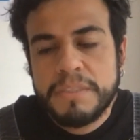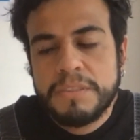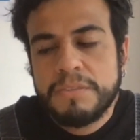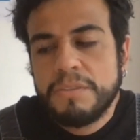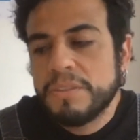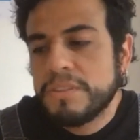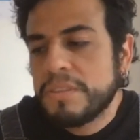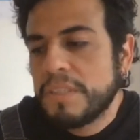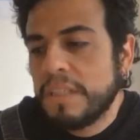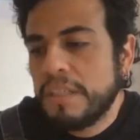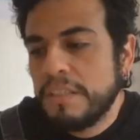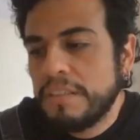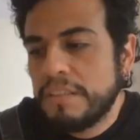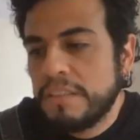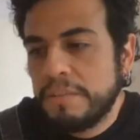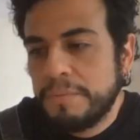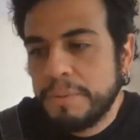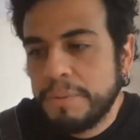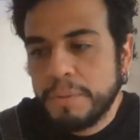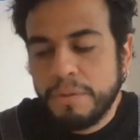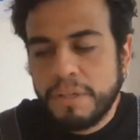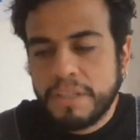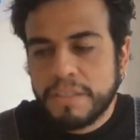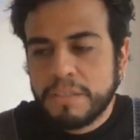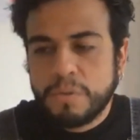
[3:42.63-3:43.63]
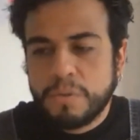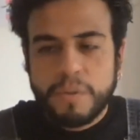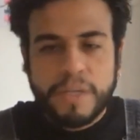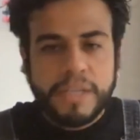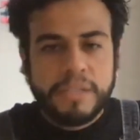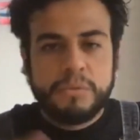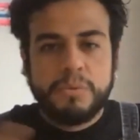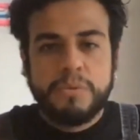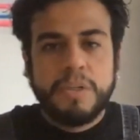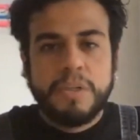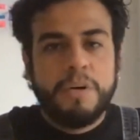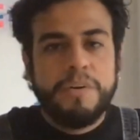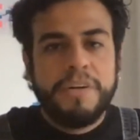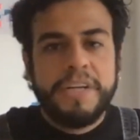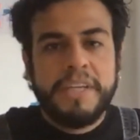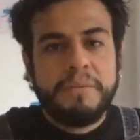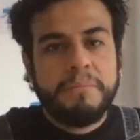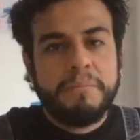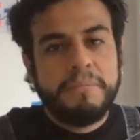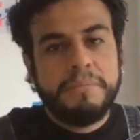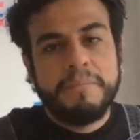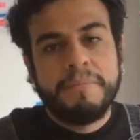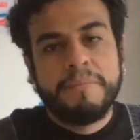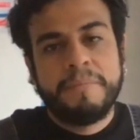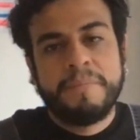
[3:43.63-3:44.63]
It's just an interview to get to know
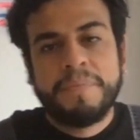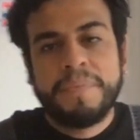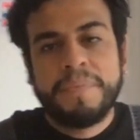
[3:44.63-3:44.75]
him.